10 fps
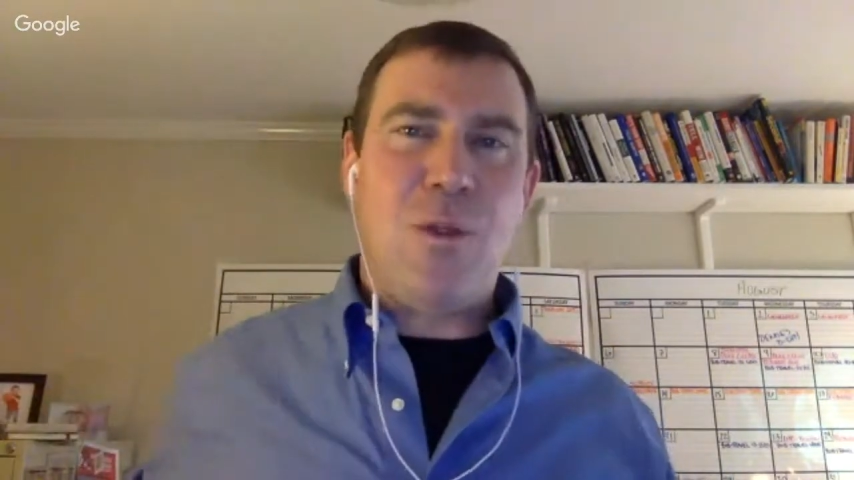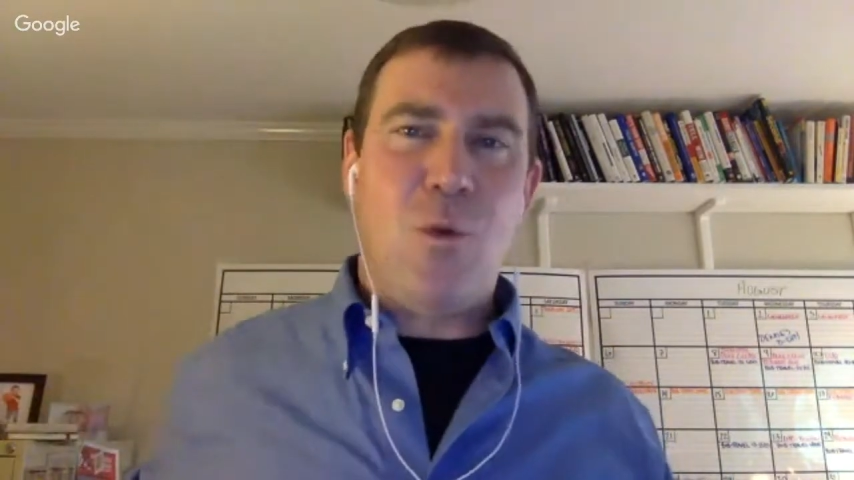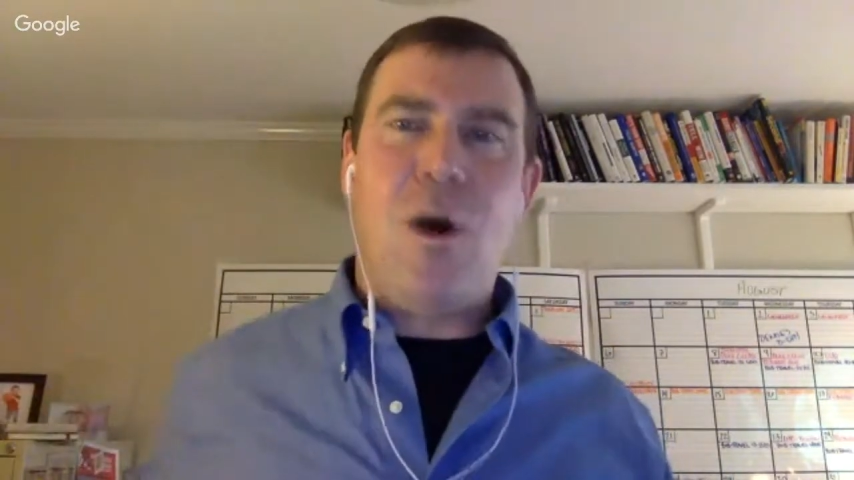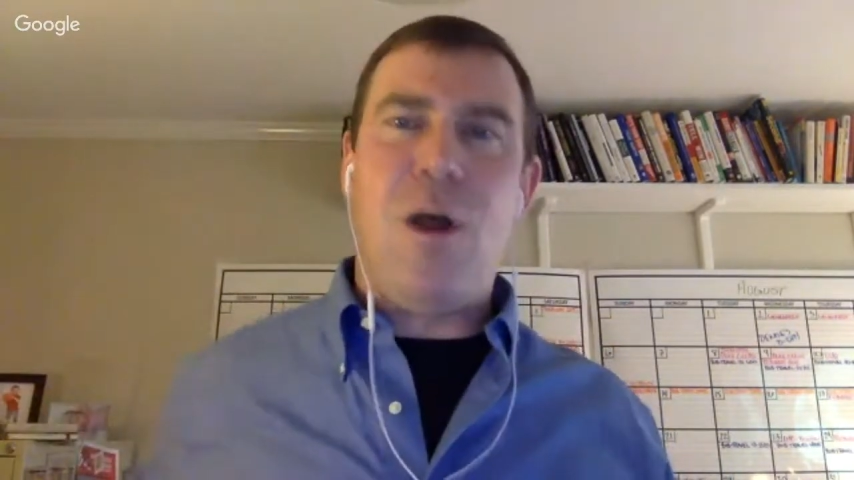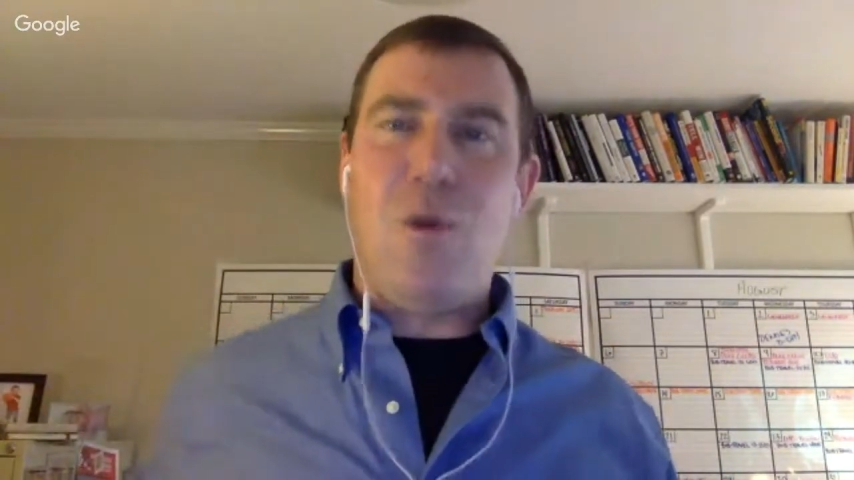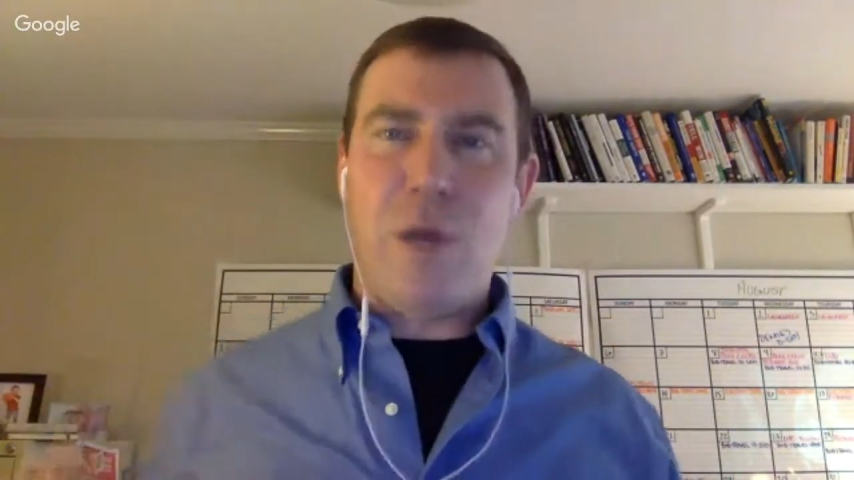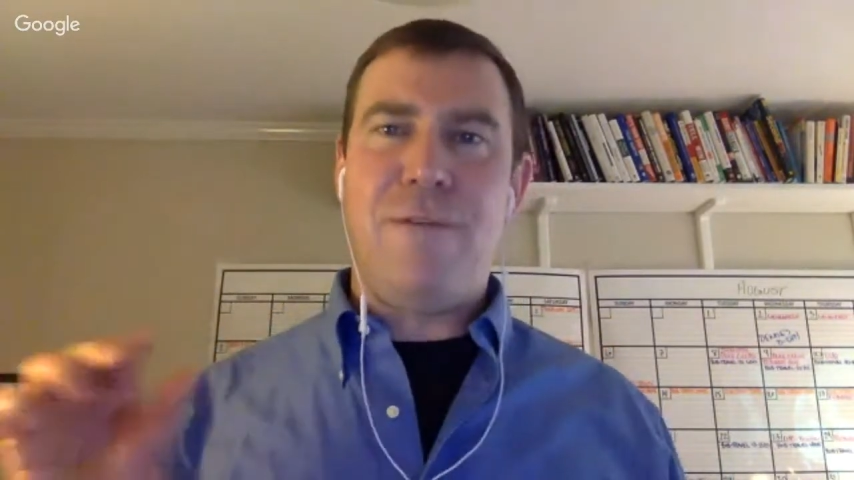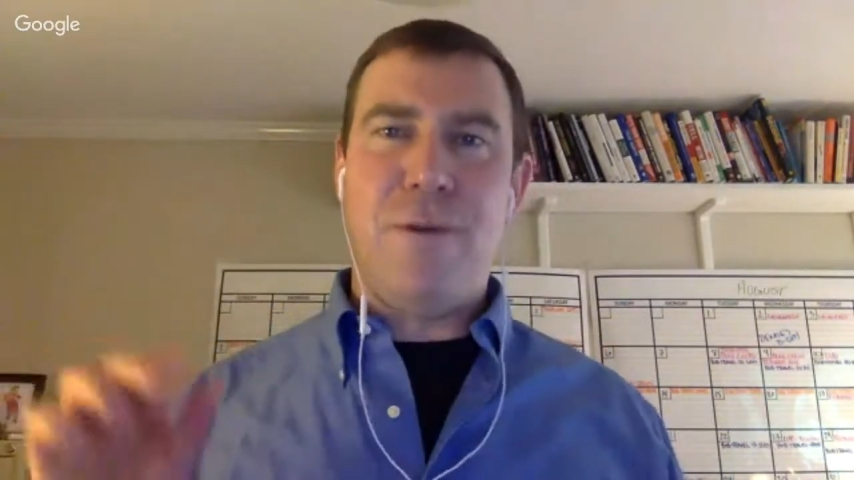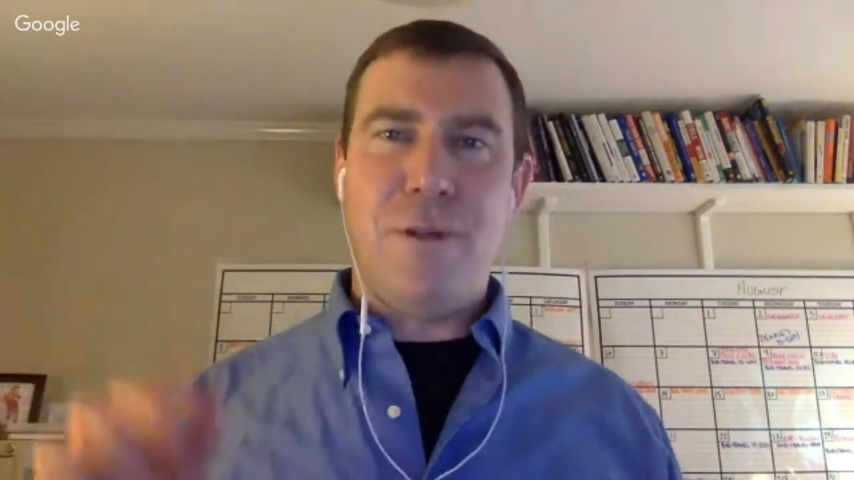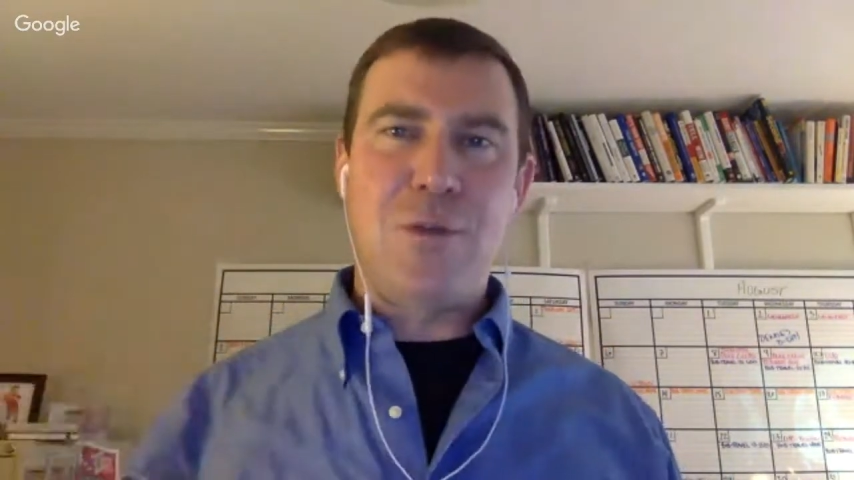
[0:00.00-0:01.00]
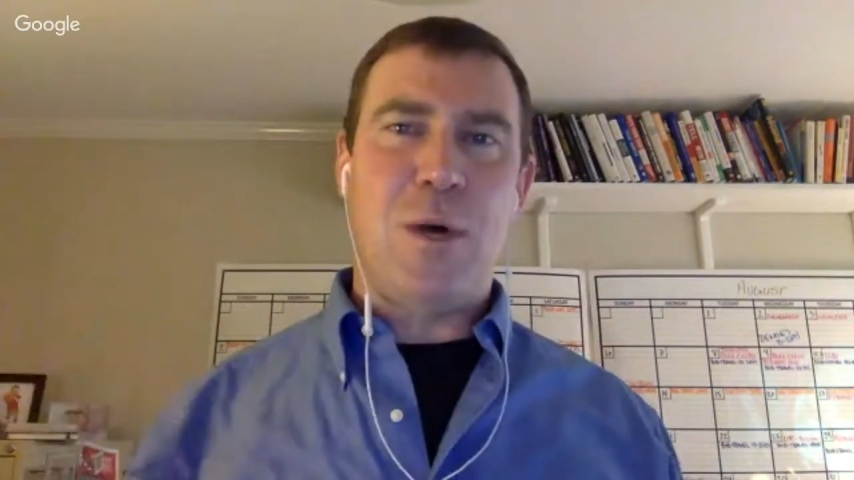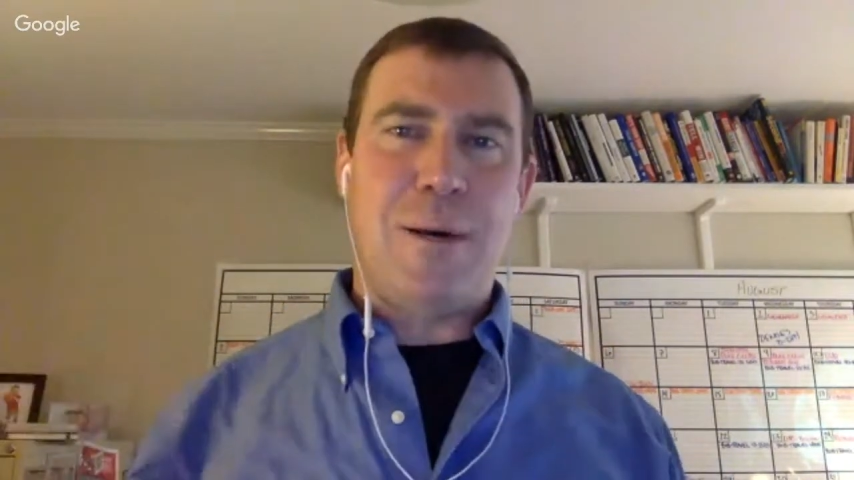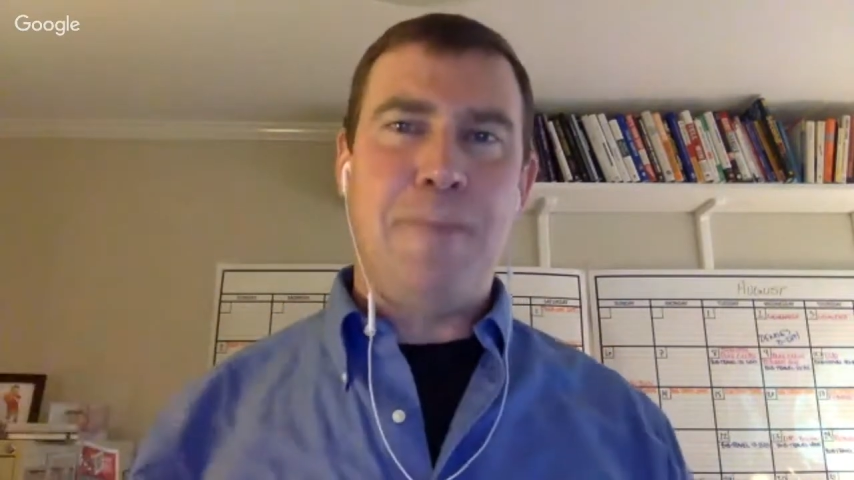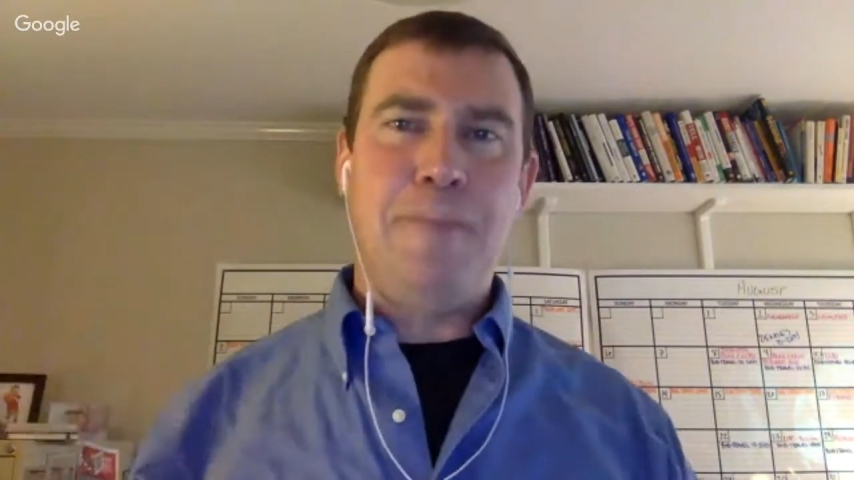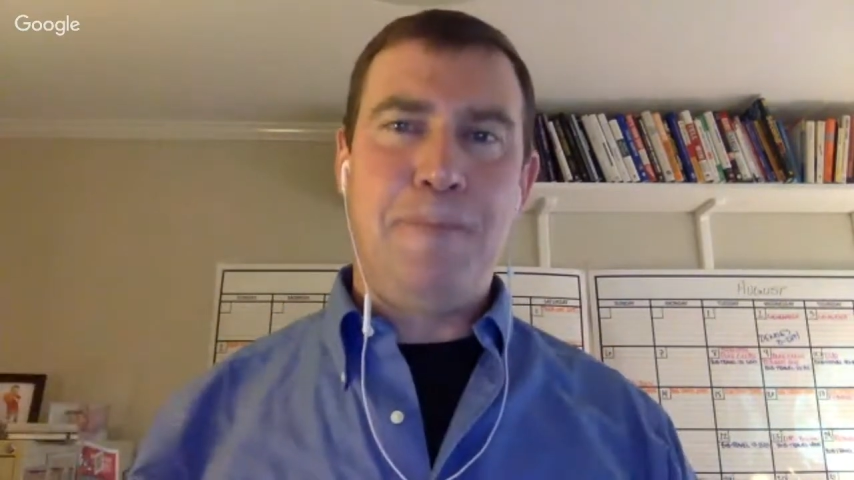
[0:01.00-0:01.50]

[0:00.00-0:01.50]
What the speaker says: the wallet, will get full as well.